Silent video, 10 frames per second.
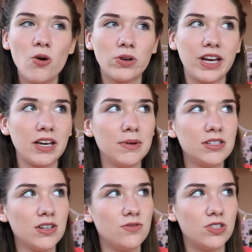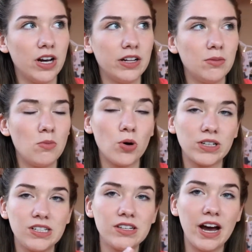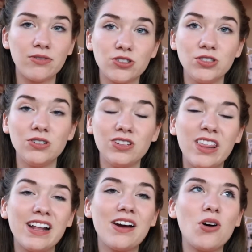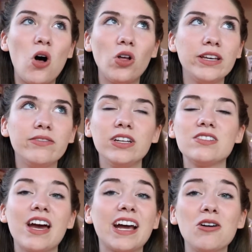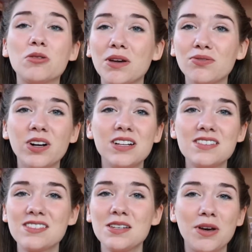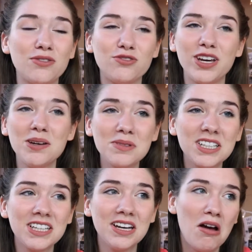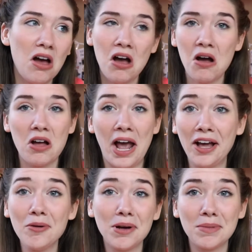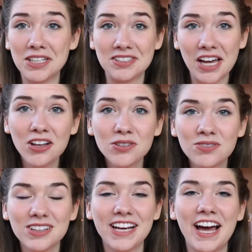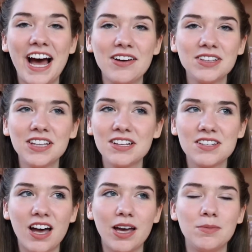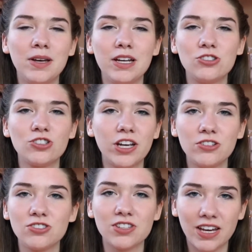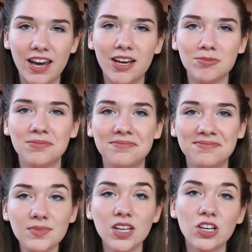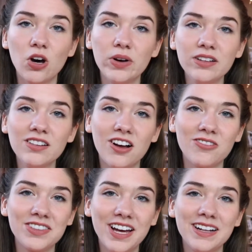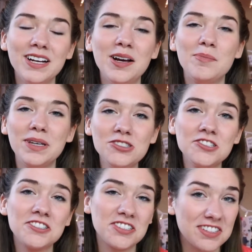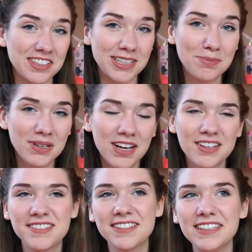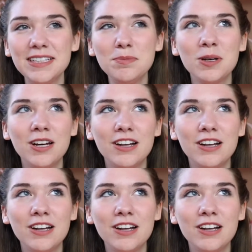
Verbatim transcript: when I get my stuff done morning to afternoon, and then I have all evening to hang out with my friends, see my family, hang out by myself. Like, having that time, it changes the game. Going along with that, be sure to sleep. Sleep